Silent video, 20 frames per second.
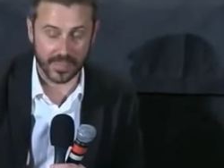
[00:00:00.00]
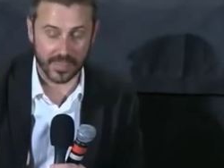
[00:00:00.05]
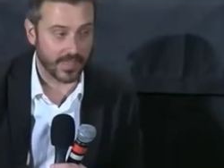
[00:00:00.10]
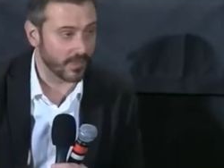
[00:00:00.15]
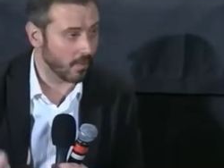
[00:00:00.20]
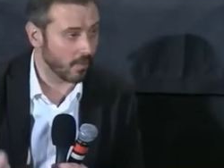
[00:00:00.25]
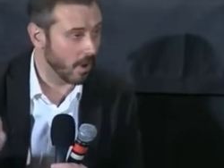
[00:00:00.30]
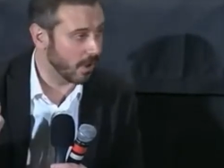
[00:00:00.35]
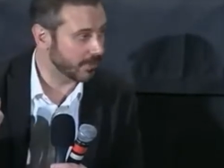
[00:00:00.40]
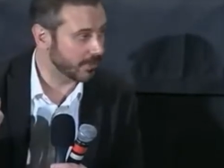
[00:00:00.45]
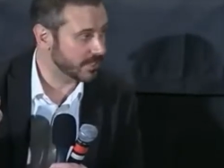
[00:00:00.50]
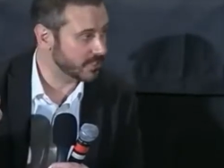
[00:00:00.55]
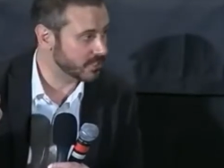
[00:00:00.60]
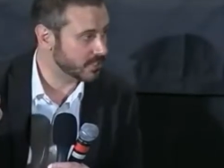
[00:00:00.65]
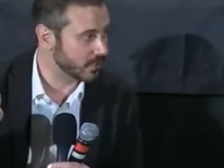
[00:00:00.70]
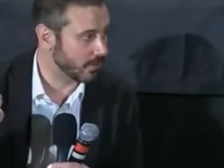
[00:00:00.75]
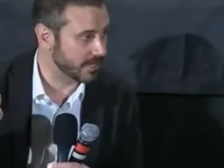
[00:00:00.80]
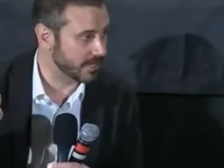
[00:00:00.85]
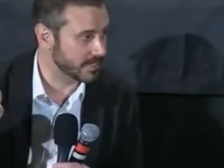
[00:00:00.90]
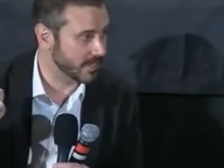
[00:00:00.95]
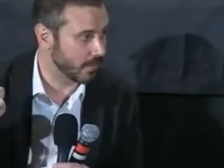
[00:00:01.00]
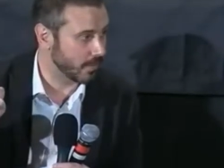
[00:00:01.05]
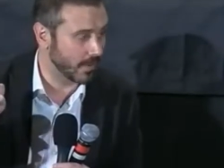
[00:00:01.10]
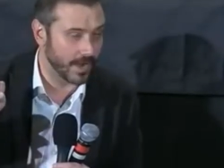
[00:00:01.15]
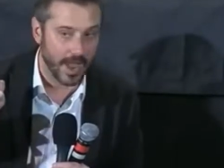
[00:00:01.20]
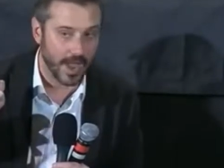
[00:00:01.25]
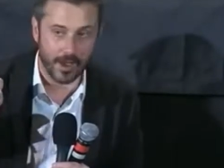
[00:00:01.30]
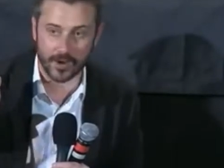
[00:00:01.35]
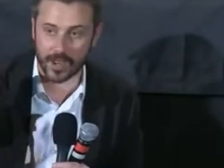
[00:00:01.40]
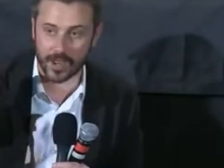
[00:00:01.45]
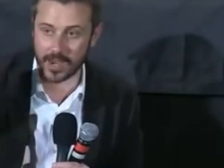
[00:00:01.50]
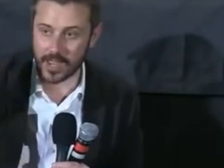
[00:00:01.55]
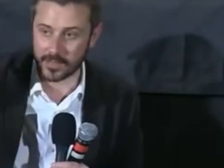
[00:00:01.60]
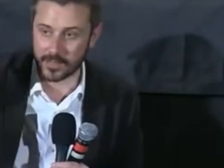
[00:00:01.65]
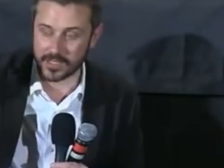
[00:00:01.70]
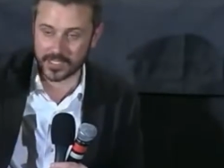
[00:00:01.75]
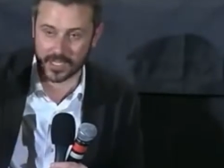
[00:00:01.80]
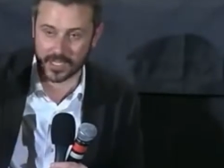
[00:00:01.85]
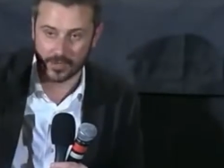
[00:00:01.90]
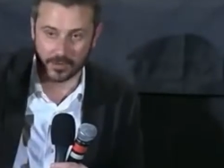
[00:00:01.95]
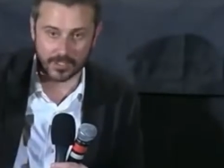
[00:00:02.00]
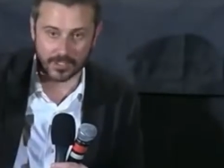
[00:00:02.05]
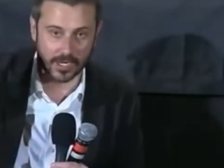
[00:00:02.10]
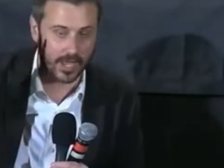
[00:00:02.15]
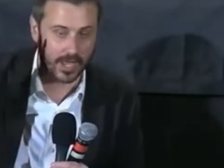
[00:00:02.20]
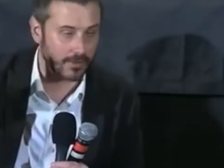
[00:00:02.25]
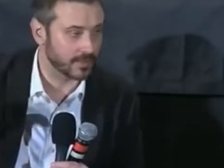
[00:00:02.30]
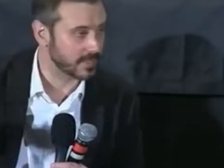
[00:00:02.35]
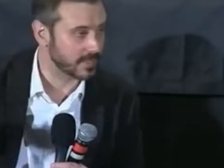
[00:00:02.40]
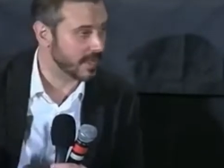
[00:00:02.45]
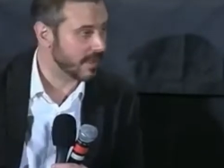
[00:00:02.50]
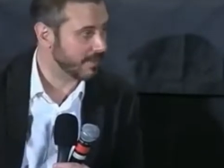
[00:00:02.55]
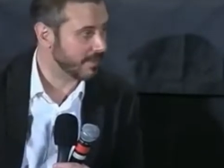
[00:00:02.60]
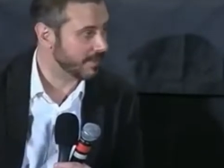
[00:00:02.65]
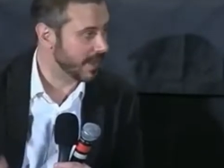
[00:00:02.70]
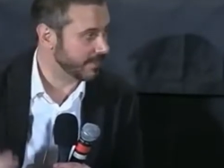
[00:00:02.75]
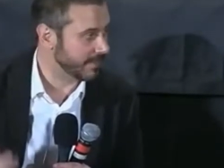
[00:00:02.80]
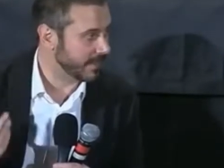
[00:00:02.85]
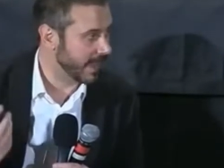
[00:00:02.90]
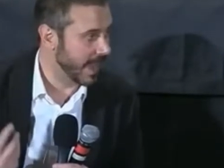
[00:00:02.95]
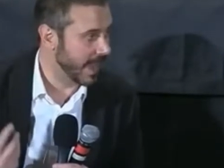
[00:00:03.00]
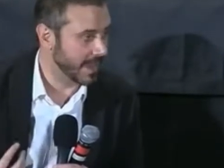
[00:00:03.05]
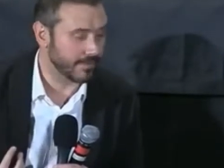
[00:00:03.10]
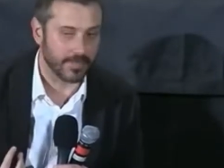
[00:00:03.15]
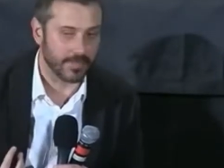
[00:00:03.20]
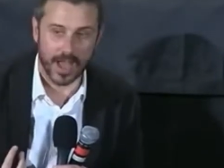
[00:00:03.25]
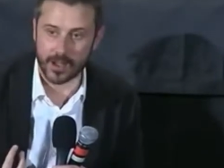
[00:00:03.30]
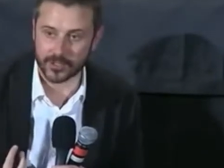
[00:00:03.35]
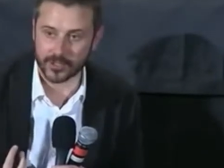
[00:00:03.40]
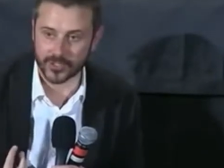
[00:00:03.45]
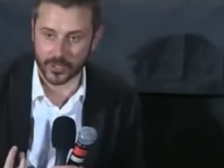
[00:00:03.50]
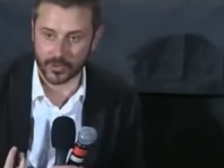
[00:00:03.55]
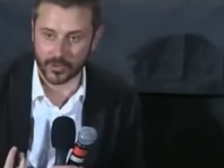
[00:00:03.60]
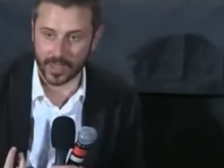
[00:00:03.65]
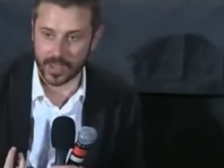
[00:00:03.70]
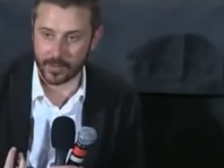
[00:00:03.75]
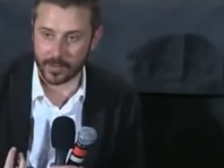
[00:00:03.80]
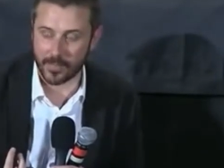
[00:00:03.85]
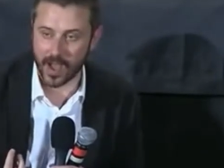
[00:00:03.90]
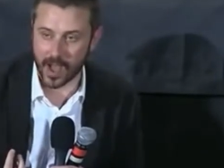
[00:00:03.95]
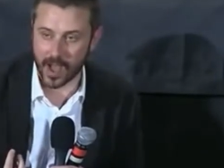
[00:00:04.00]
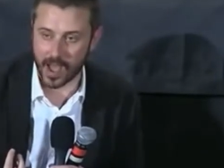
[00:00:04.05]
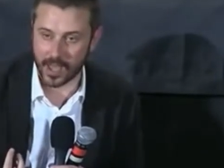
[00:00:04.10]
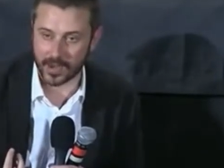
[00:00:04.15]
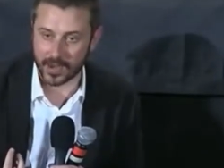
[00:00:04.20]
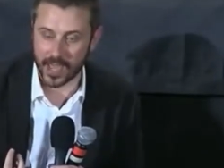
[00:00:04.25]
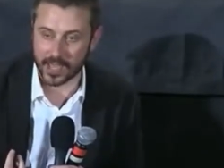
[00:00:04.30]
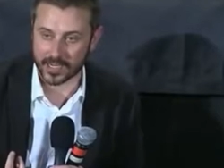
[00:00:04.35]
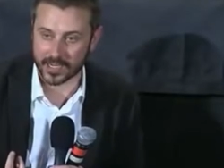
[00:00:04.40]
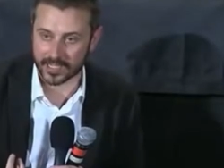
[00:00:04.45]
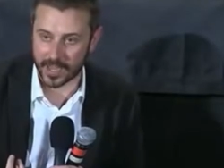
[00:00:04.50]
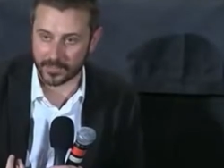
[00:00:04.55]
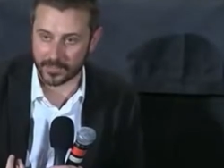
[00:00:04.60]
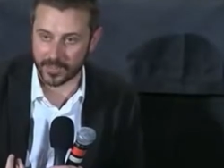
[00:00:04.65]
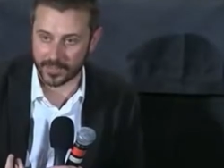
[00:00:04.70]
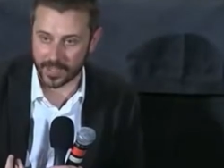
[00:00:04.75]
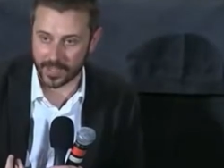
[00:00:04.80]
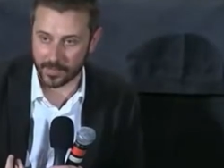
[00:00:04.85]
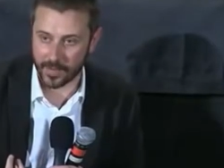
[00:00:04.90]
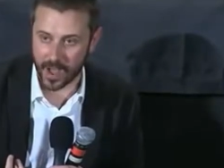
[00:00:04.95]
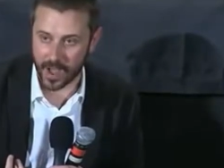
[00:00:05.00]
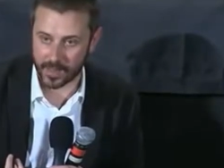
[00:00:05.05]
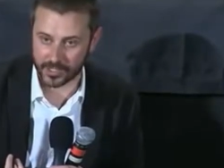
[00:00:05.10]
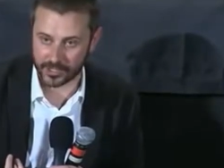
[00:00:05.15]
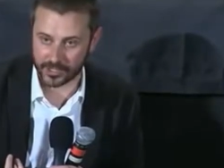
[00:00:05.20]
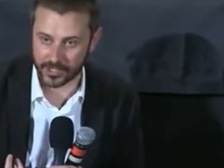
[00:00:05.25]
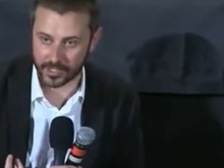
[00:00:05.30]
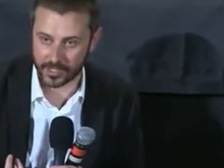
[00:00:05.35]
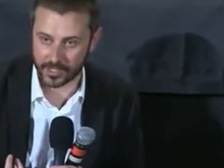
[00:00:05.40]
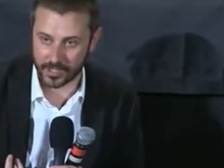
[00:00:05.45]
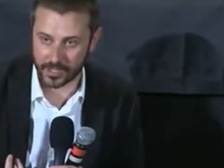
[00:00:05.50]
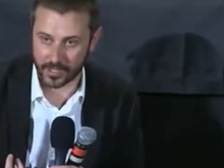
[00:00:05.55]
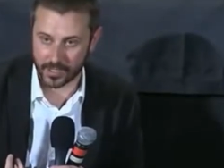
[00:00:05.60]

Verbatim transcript: And then there were all these stories that went out on ABC News and others that the head of the household had, had accepted the apology.